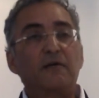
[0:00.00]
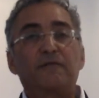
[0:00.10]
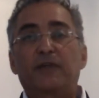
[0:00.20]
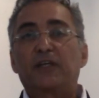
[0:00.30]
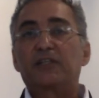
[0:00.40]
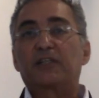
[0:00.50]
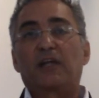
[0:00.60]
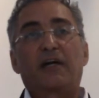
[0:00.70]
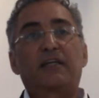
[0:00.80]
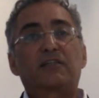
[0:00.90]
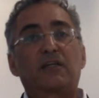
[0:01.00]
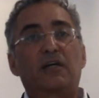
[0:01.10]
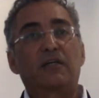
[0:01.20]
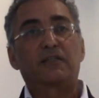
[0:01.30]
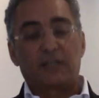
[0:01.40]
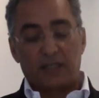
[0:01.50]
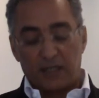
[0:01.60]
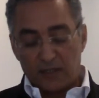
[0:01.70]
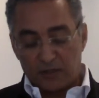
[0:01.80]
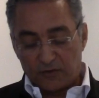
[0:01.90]
for the slights, hurts, and
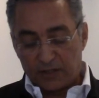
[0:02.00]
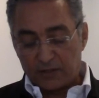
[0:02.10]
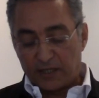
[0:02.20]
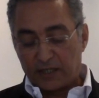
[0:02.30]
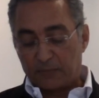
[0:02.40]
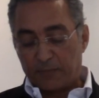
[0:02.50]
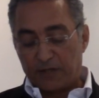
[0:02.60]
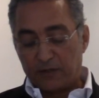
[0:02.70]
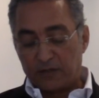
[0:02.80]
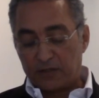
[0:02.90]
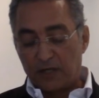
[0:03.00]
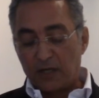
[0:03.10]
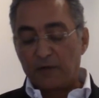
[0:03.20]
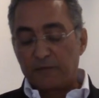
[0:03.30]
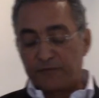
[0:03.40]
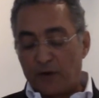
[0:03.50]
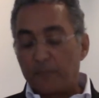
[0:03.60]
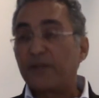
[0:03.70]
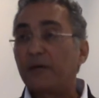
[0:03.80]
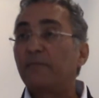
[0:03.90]
injuries I experienced
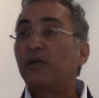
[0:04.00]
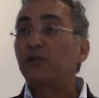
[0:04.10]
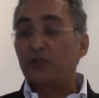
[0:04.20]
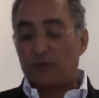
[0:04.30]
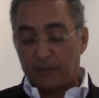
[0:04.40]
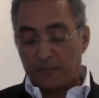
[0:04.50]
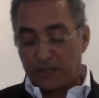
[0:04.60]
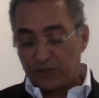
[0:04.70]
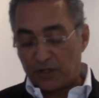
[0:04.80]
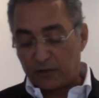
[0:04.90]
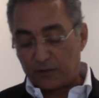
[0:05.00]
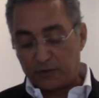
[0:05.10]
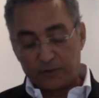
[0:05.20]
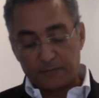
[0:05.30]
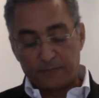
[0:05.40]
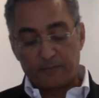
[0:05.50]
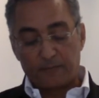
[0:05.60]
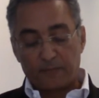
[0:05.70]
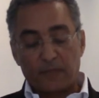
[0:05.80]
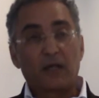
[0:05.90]
from them during my childhood.
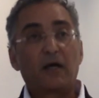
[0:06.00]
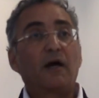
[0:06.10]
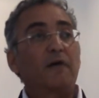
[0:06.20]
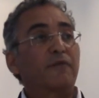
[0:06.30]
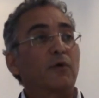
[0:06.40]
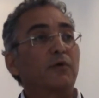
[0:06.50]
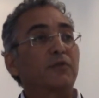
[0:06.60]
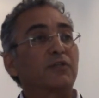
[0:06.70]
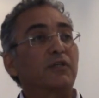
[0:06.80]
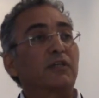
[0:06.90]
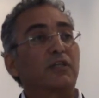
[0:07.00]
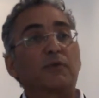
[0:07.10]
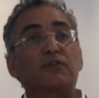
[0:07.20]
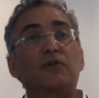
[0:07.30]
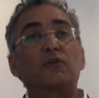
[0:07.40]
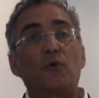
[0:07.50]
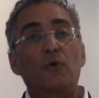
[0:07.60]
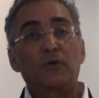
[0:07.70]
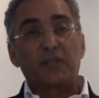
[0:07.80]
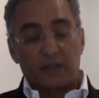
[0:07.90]
Of course, this was not
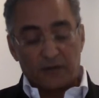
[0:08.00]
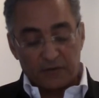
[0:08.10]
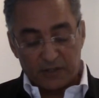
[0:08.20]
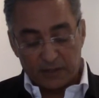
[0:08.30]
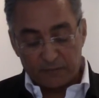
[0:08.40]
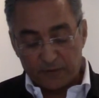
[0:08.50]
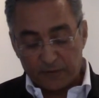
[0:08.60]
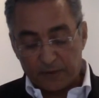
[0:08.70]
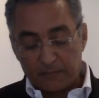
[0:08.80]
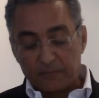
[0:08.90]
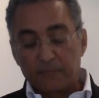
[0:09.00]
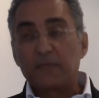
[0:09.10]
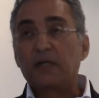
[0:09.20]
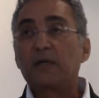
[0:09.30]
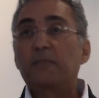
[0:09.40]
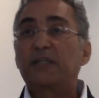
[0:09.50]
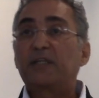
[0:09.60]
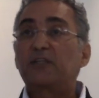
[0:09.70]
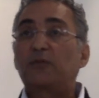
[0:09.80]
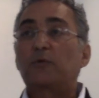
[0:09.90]
all that I received from them, but
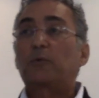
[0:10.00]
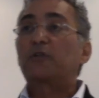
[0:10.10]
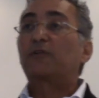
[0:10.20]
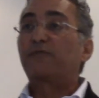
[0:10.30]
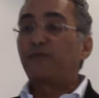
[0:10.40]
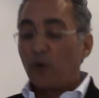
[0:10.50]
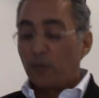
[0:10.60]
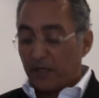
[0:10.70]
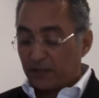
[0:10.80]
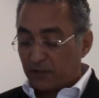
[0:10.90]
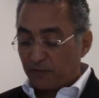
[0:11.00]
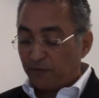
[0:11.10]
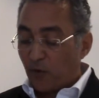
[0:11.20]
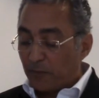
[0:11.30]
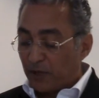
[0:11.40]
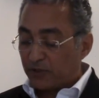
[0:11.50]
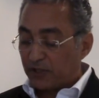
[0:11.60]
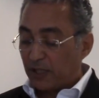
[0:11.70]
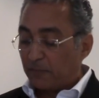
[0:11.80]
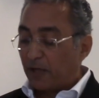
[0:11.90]
this was what was foremost
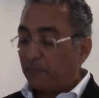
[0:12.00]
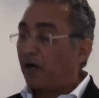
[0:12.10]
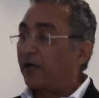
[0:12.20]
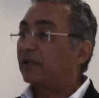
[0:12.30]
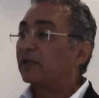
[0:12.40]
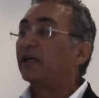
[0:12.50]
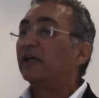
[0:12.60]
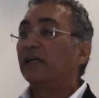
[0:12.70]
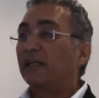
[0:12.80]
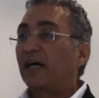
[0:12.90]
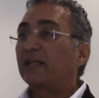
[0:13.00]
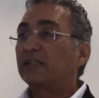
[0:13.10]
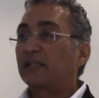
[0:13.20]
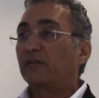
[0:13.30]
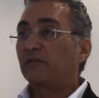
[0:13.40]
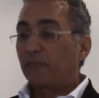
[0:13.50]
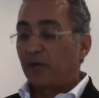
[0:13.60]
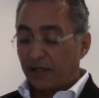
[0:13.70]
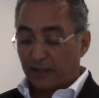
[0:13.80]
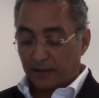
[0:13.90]
in my mind, in that state of
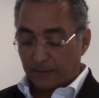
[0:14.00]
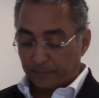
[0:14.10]
mind.